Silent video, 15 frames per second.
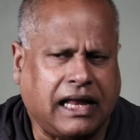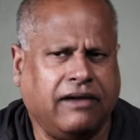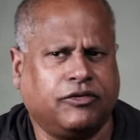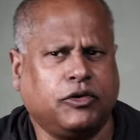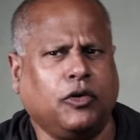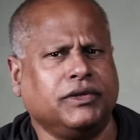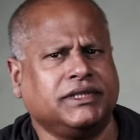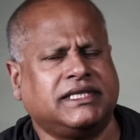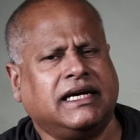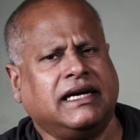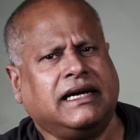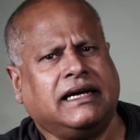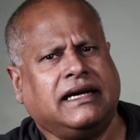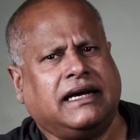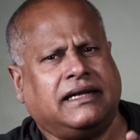Of course,
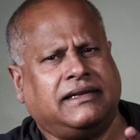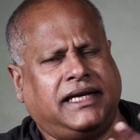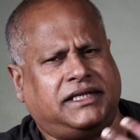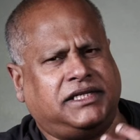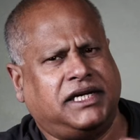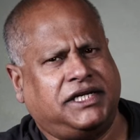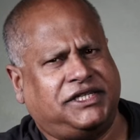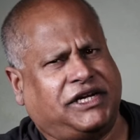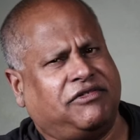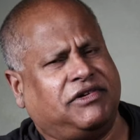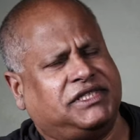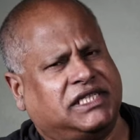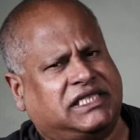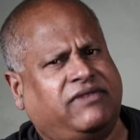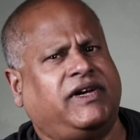the Attorney
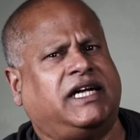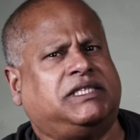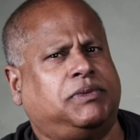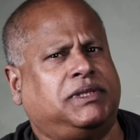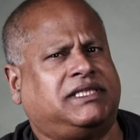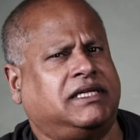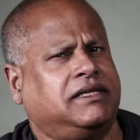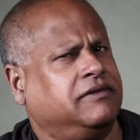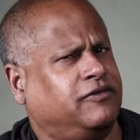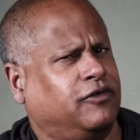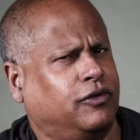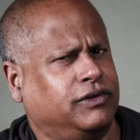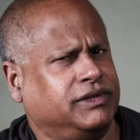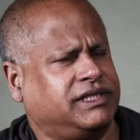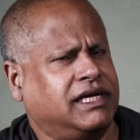General's certificates were still in
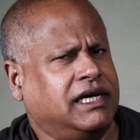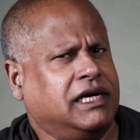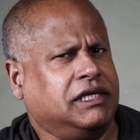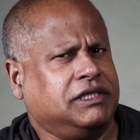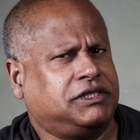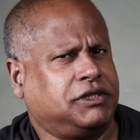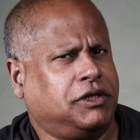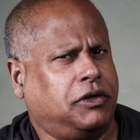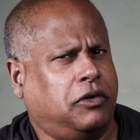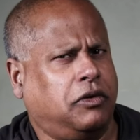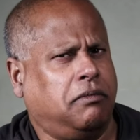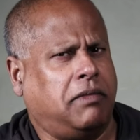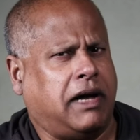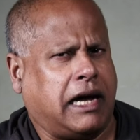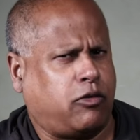force.
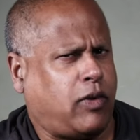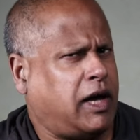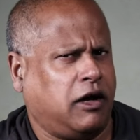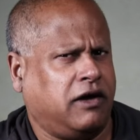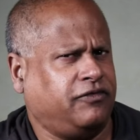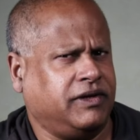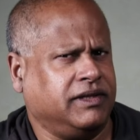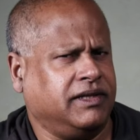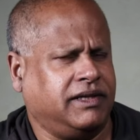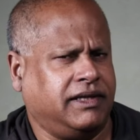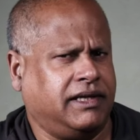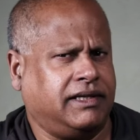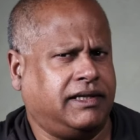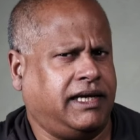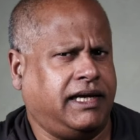So quite often,
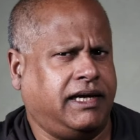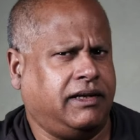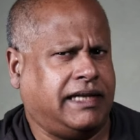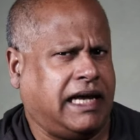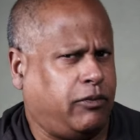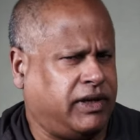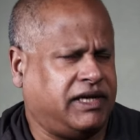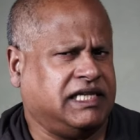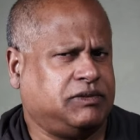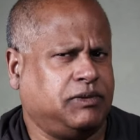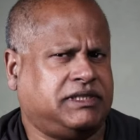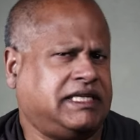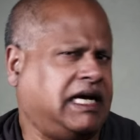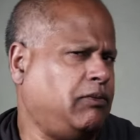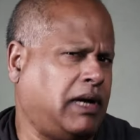their witness
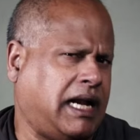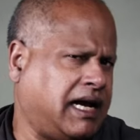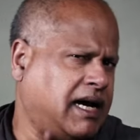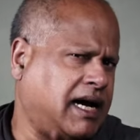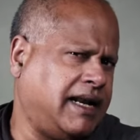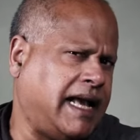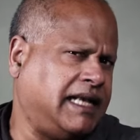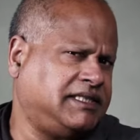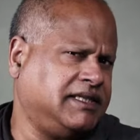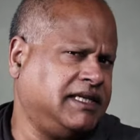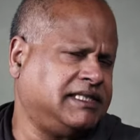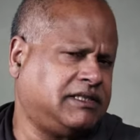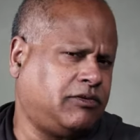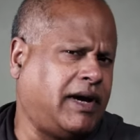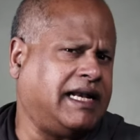would say, well, I can't answer
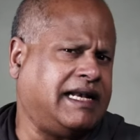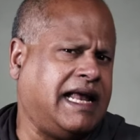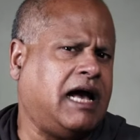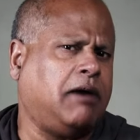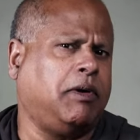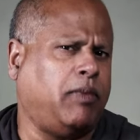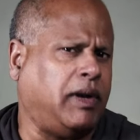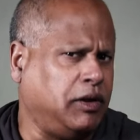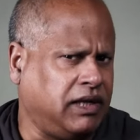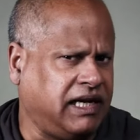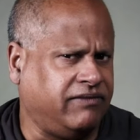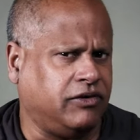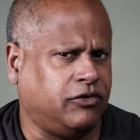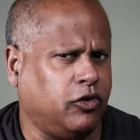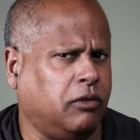this right now, but when you
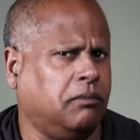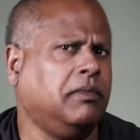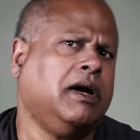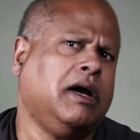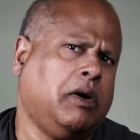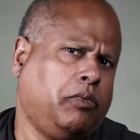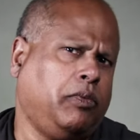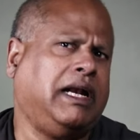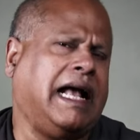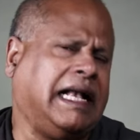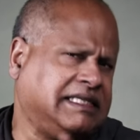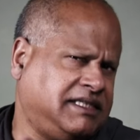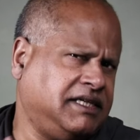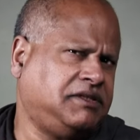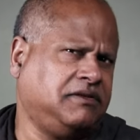leave the room, we'll
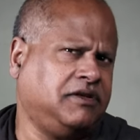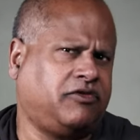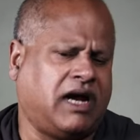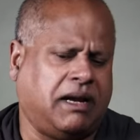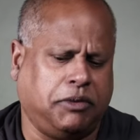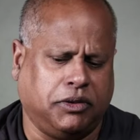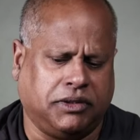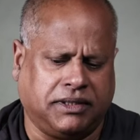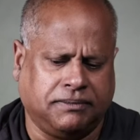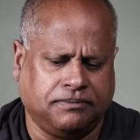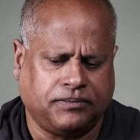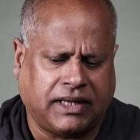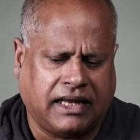answer to the tribunal.